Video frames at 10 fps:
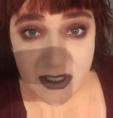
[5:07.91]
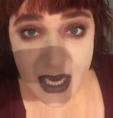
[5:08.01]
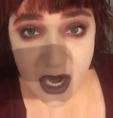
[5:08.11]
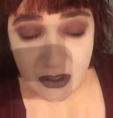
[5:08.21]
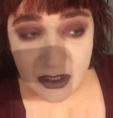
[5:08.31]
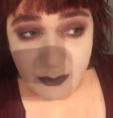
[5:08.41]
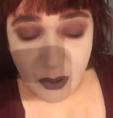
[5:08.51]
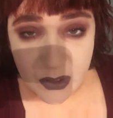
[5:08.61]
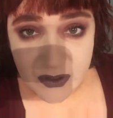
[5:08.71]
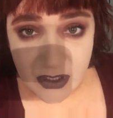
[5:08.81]
They are the
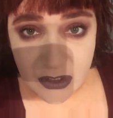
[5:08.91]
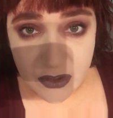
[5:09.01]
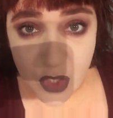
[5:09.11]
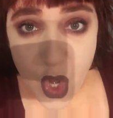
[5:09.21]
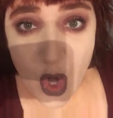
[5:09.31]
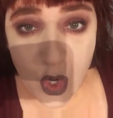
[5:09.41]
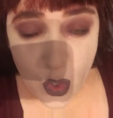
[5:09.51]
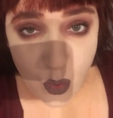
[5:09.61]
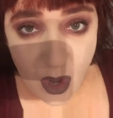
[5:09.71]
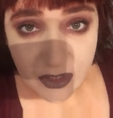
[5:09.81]
persons
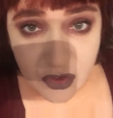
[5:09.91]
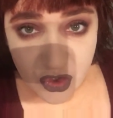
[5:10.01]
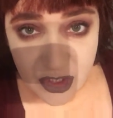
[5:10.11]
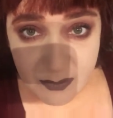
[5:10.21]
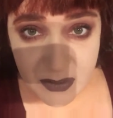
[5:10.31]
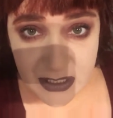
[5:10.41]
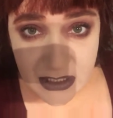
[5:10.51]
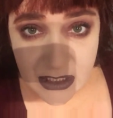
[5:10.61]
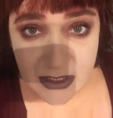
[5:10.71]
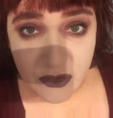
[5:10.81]
who are
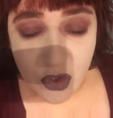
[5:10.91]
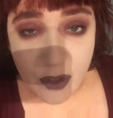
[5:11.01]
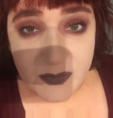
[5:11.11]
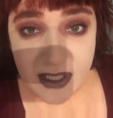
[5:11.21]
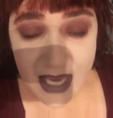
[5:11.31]
cheapening these terms.